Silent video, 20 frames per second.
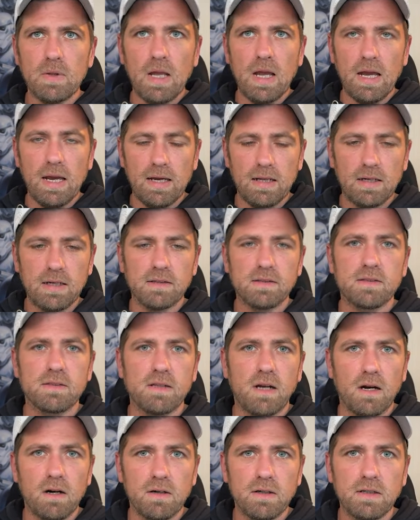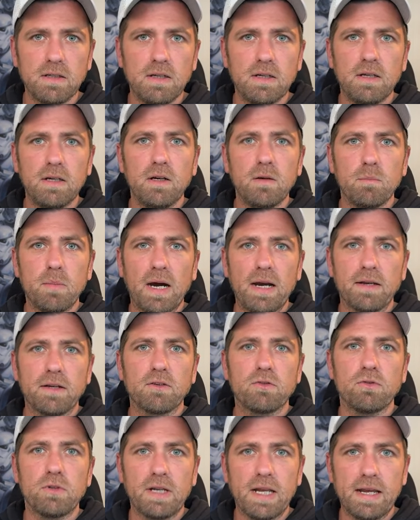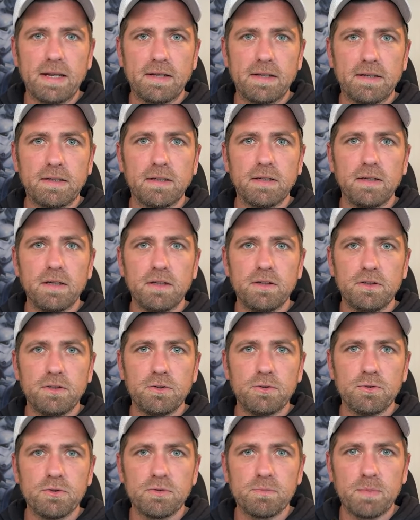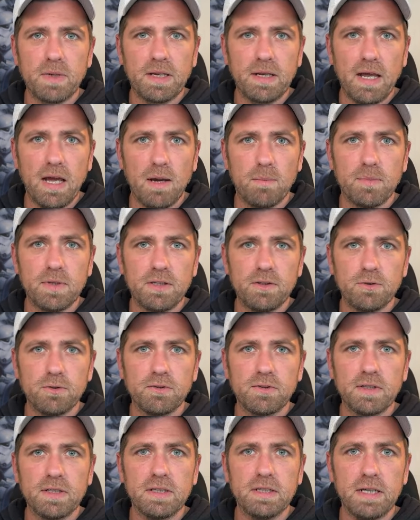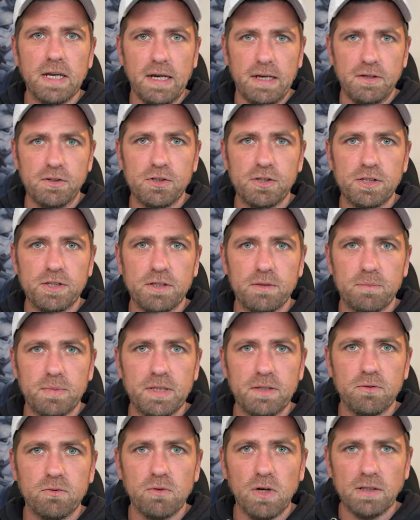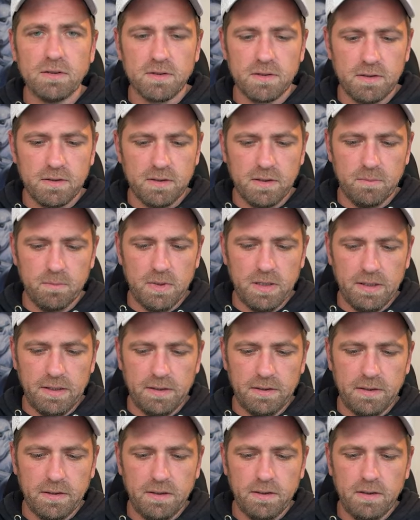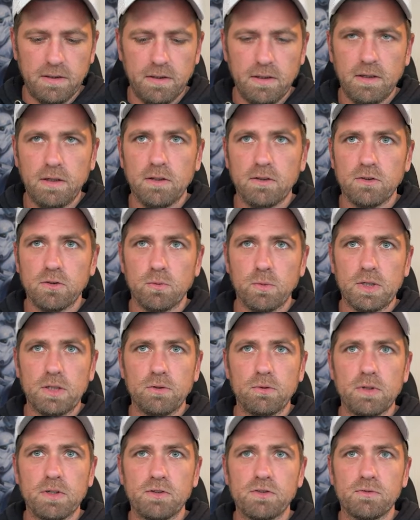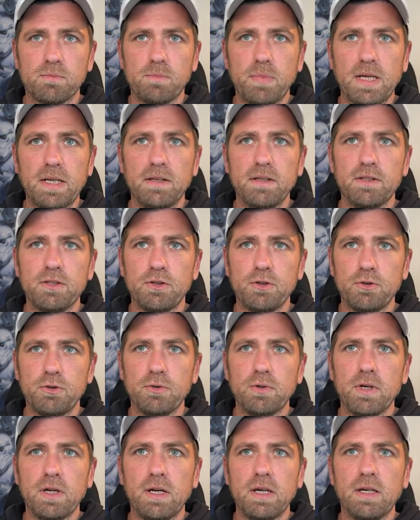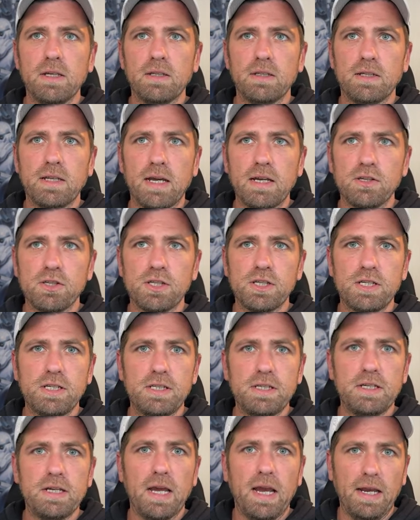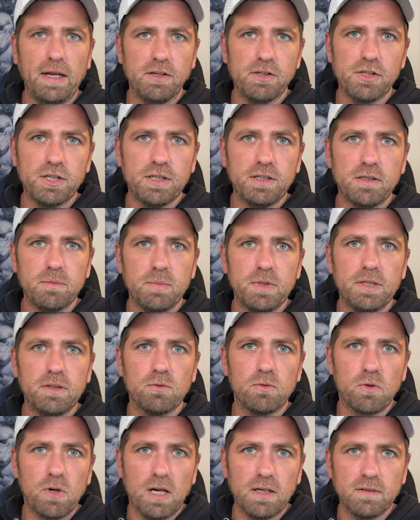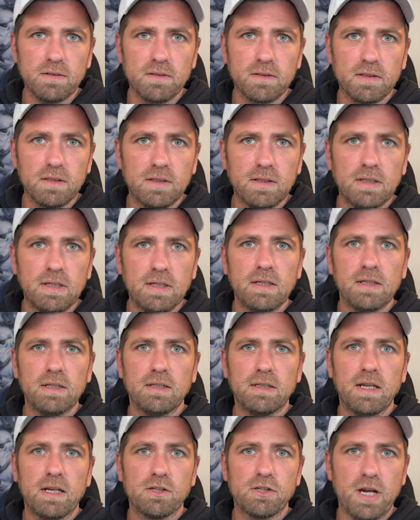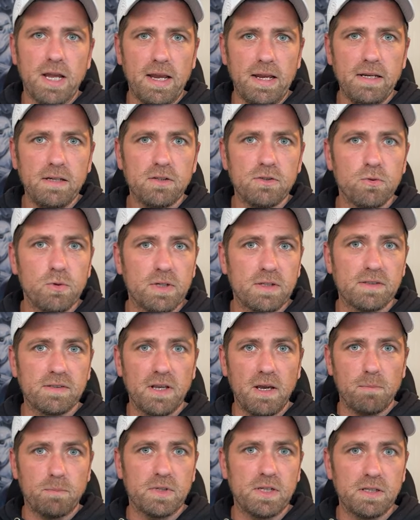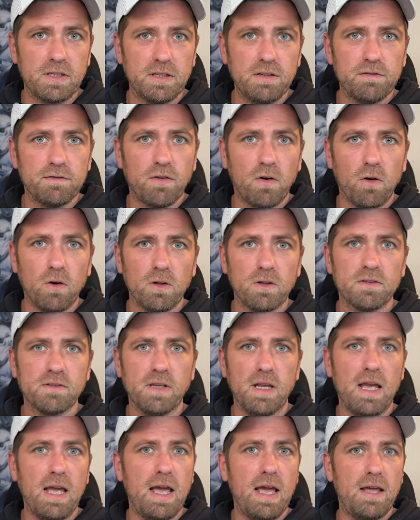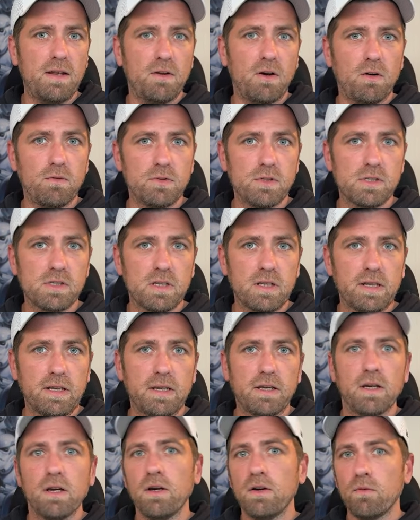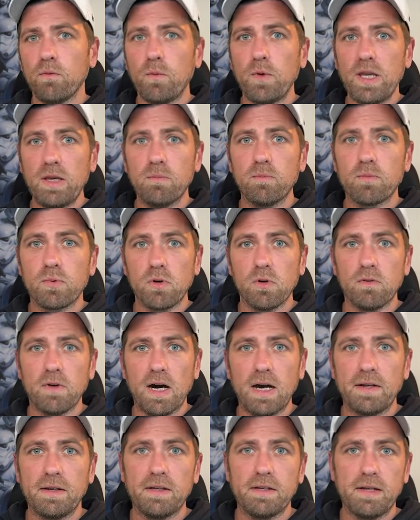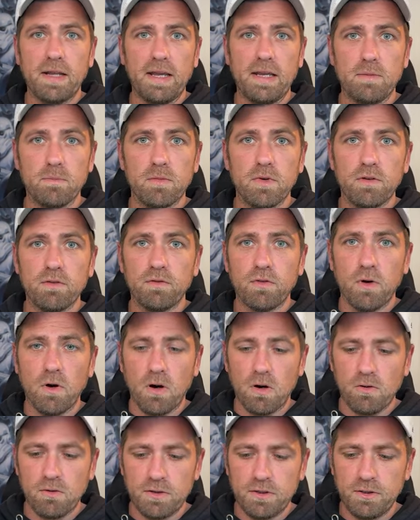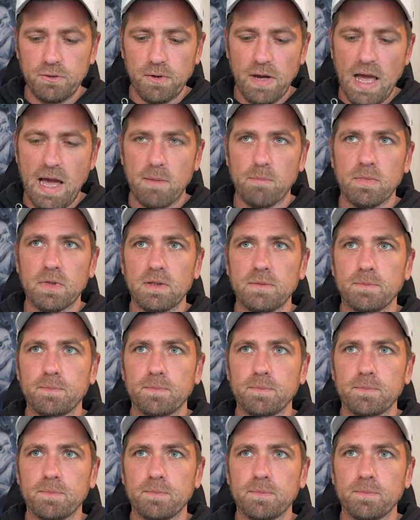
and let's start by creating a new Spin app using the HTTP Rust template. So we do a spin new -t HTTP Rust -a to accept the defaults, and obviously we provide a name for our new app.